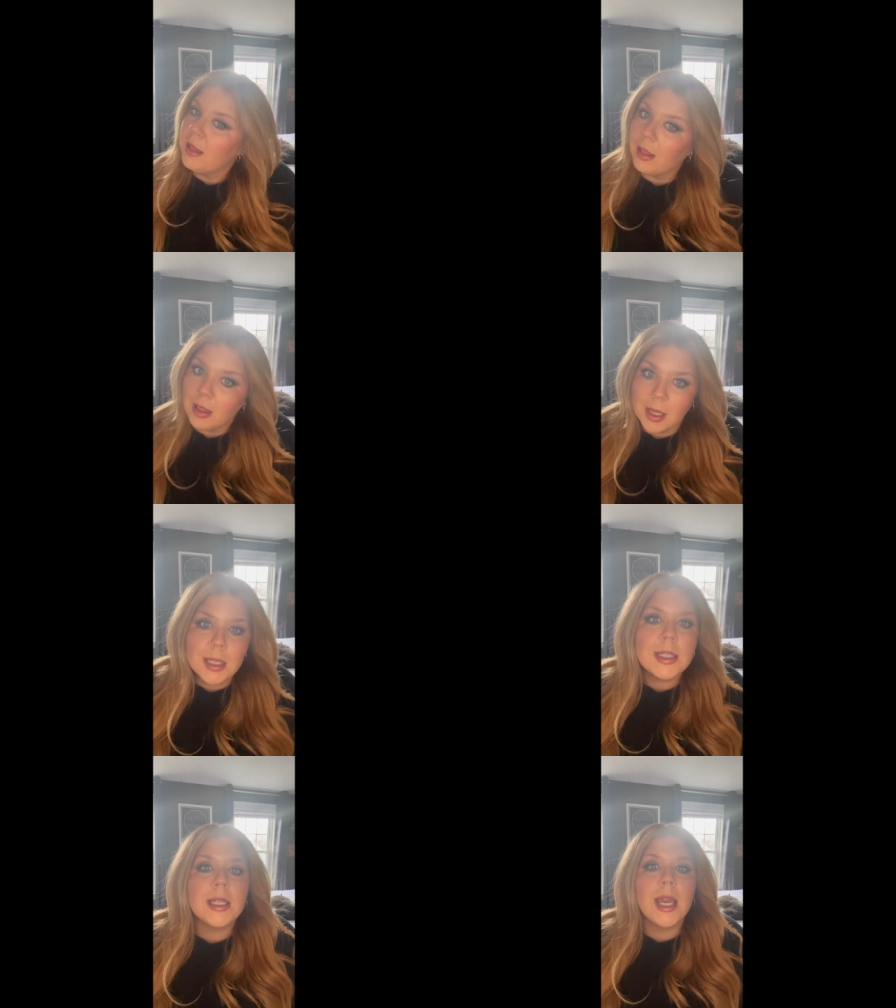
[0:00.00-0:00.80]

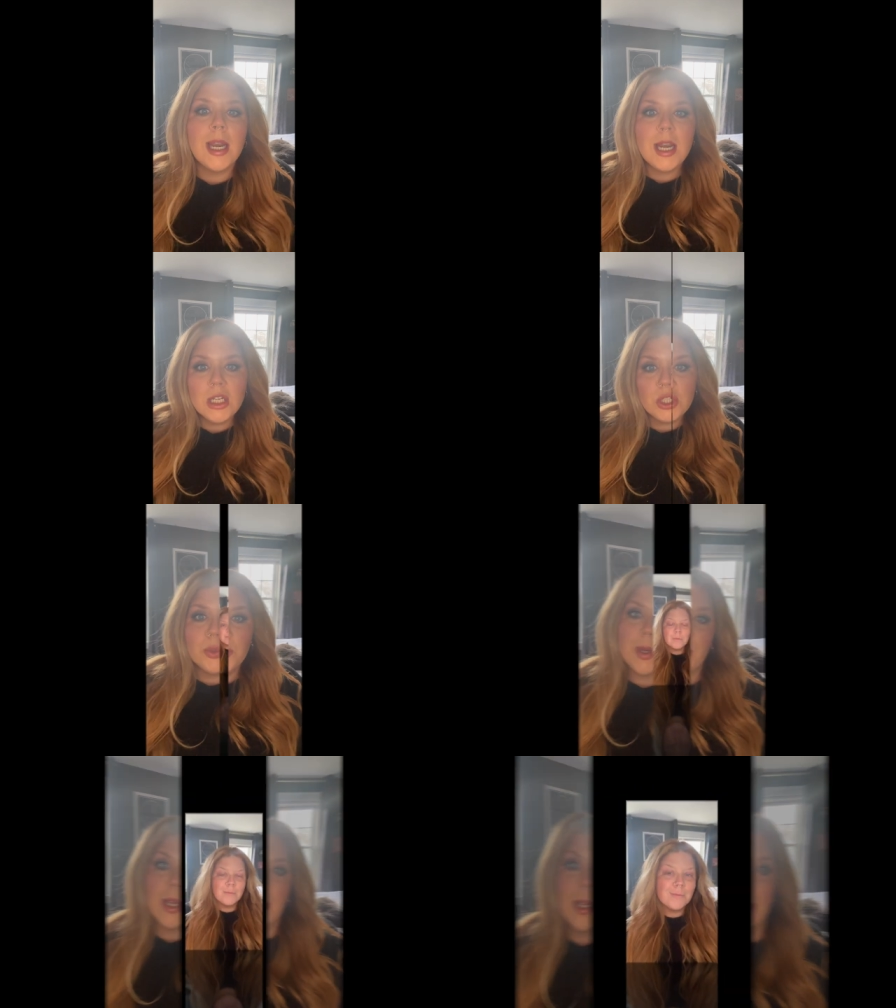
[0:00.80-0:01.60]
let's get
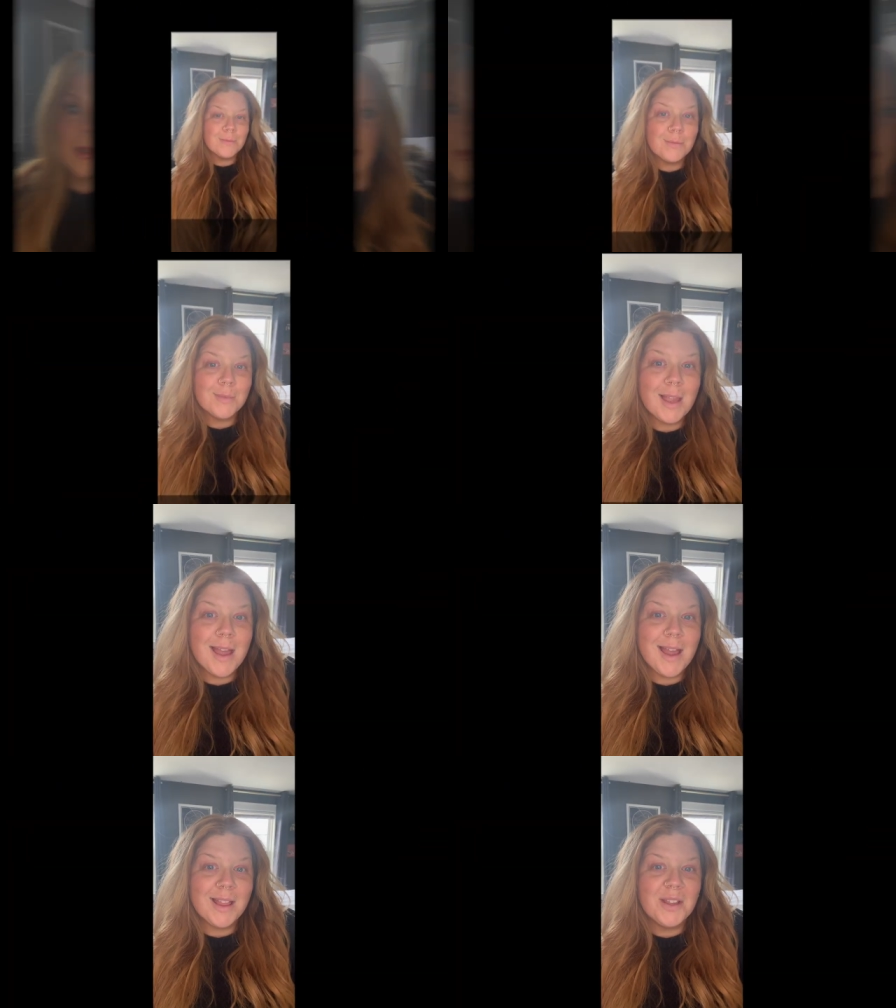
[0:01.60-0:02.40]
into it.
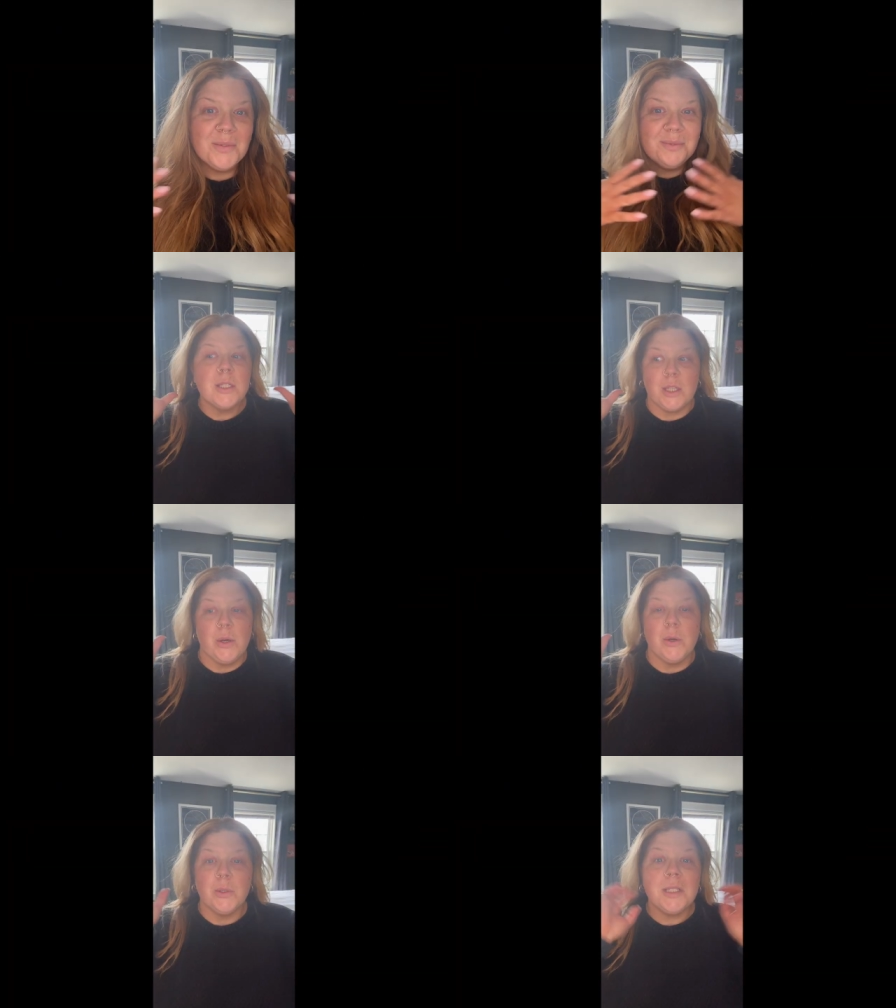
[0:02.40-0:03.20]
Hello.
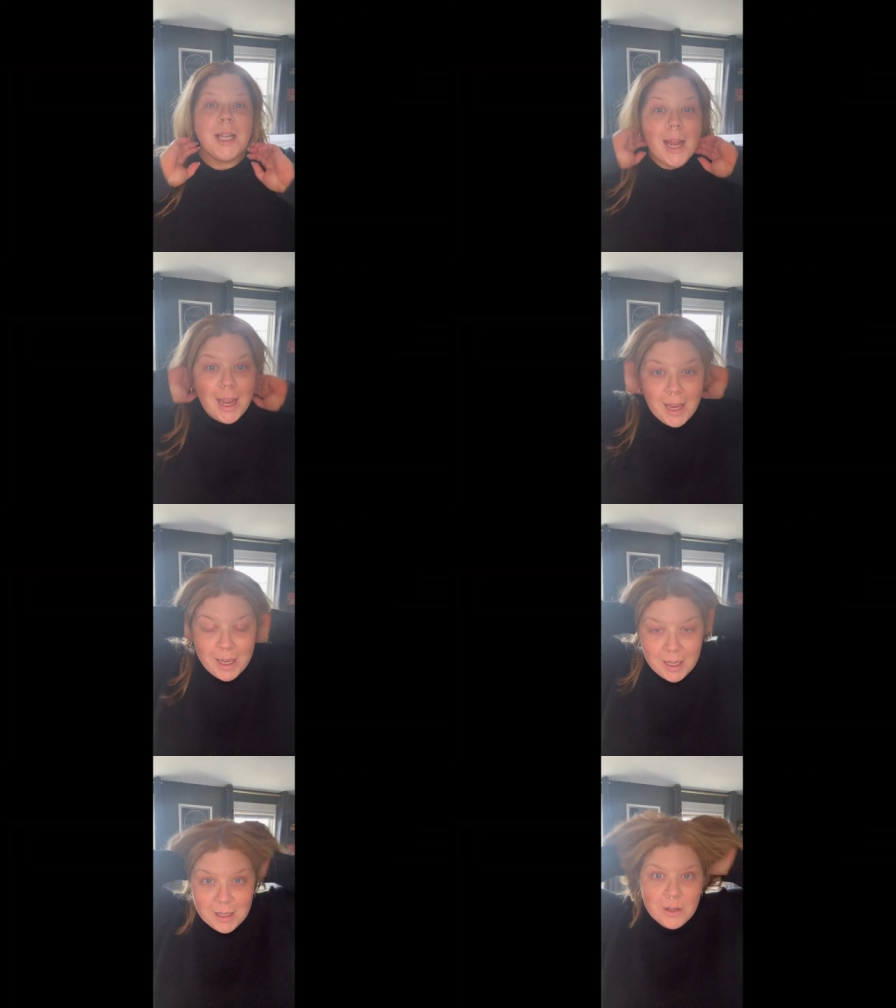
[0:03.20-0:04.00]
So
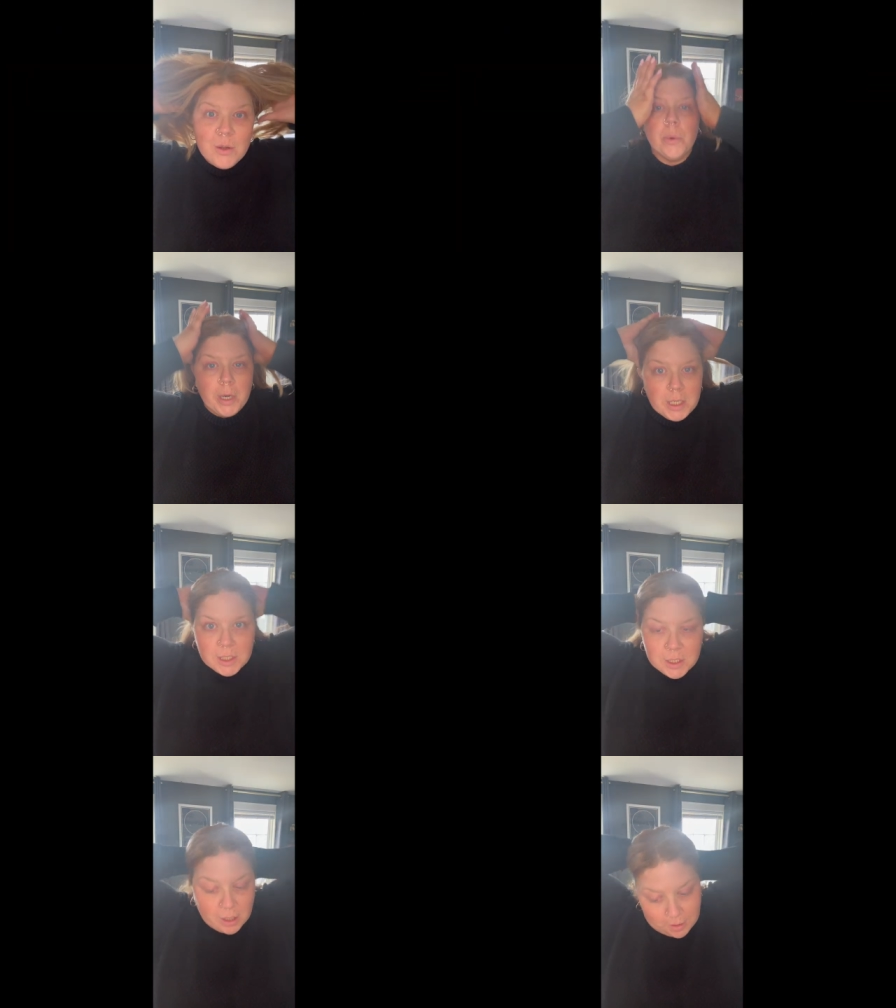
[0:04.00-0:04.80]
today we're gonna
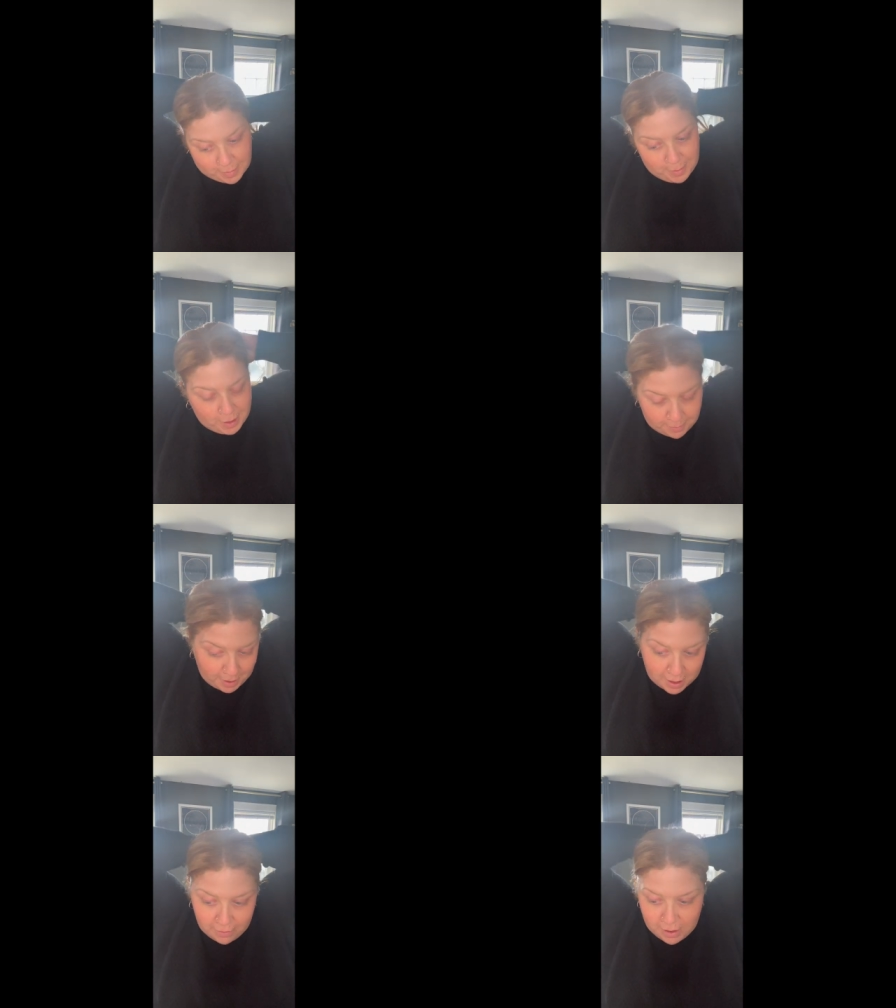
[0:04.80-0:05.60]
start by putting my
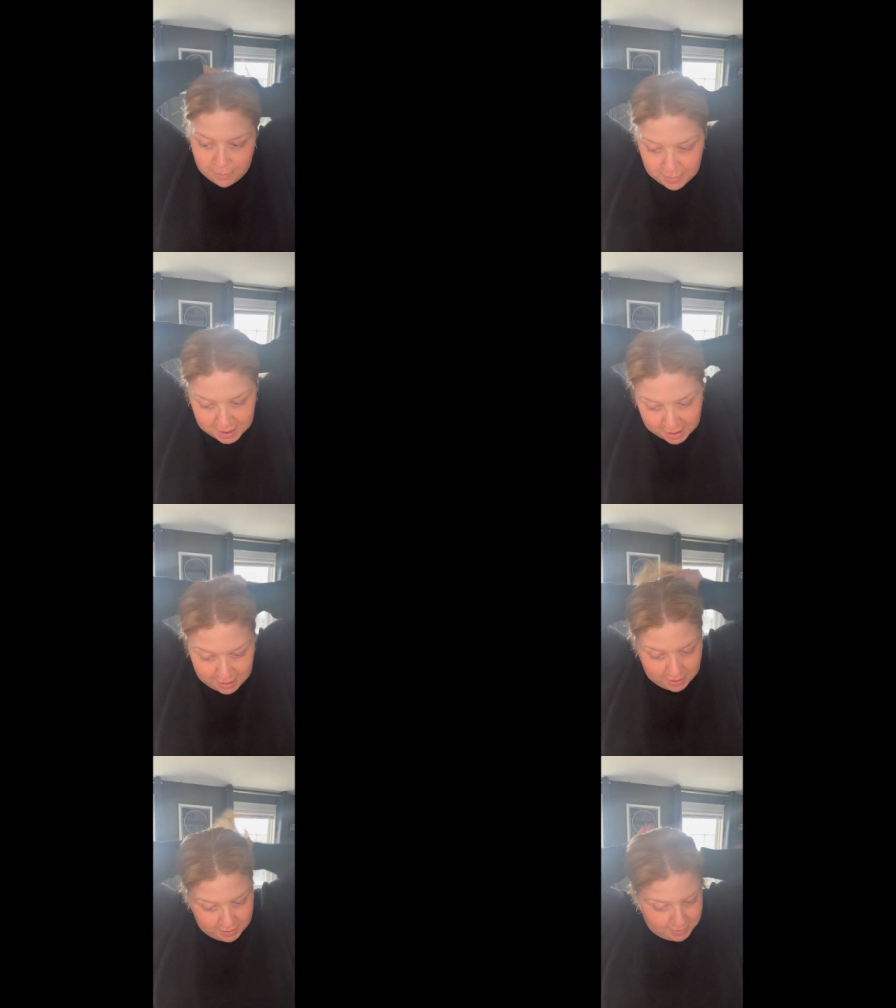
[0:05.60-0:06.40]
hair up
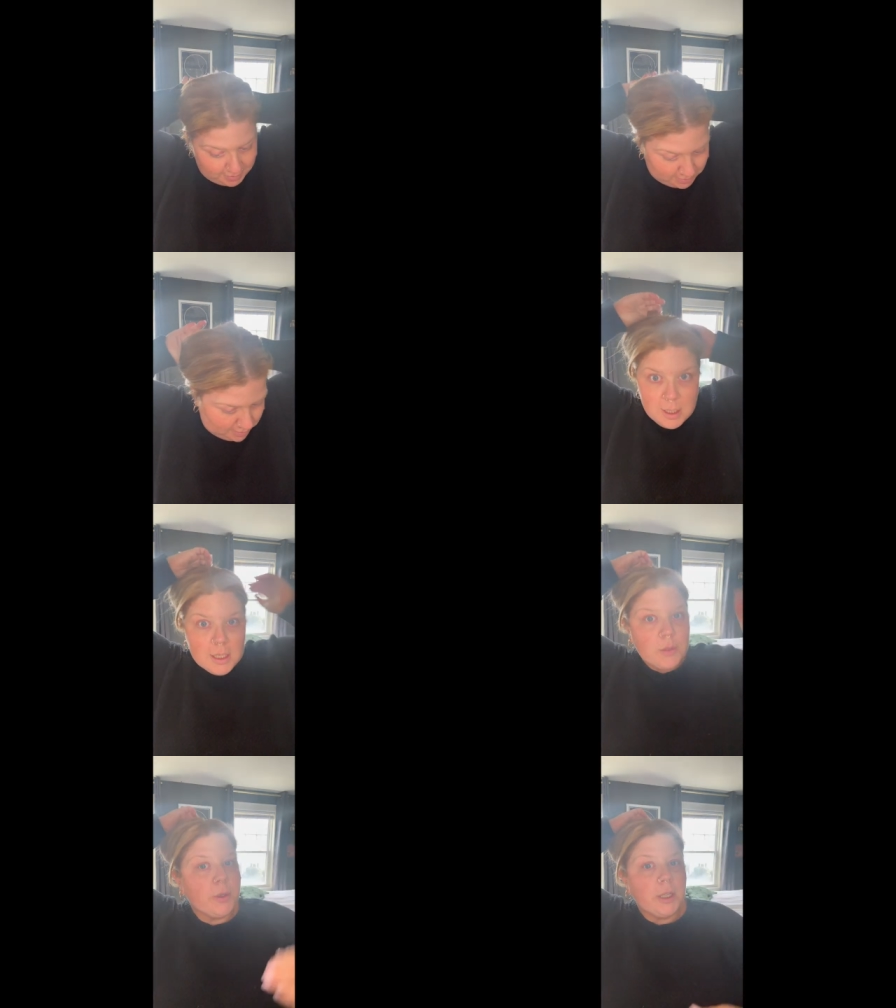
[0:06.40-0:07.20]
because
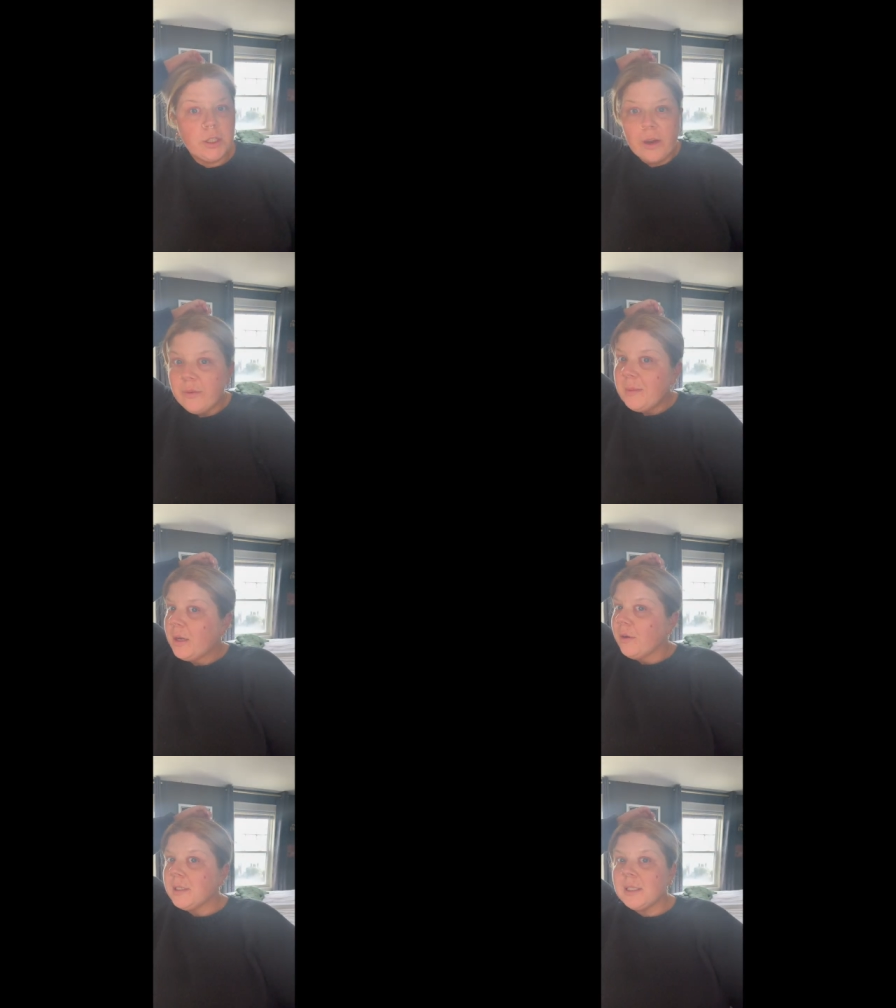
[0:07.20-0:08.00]
it's really driving me
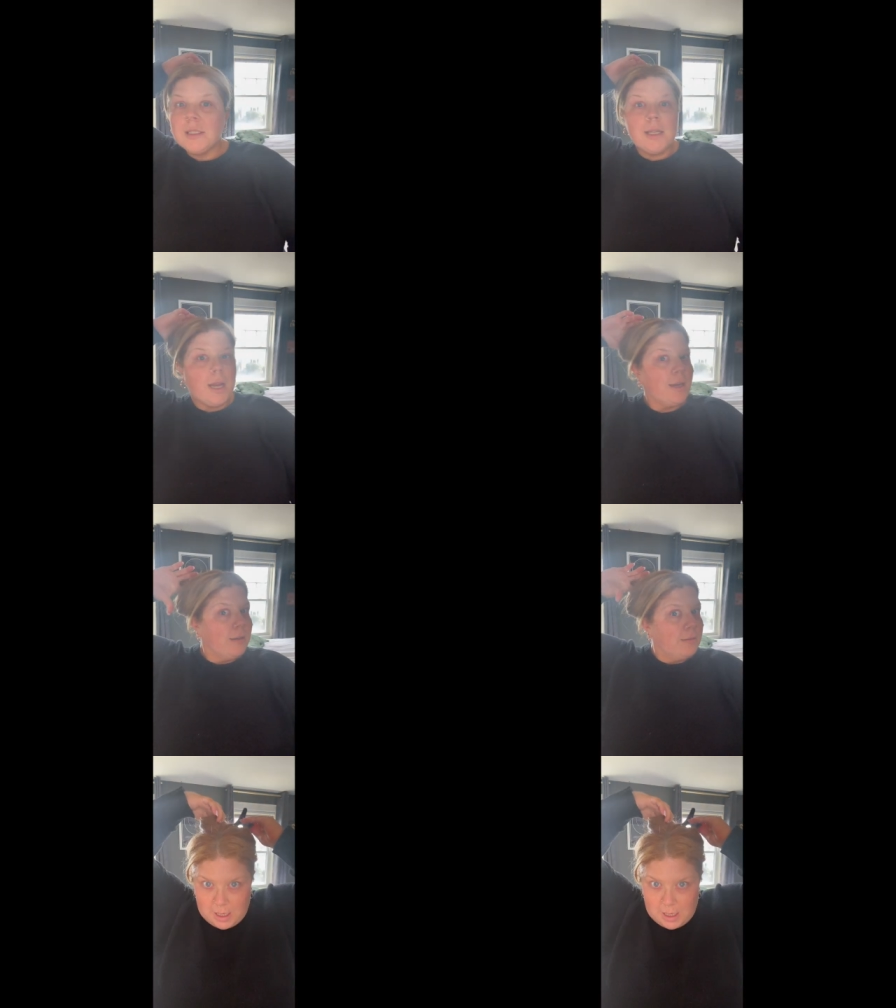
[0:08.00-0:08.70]
crazy today.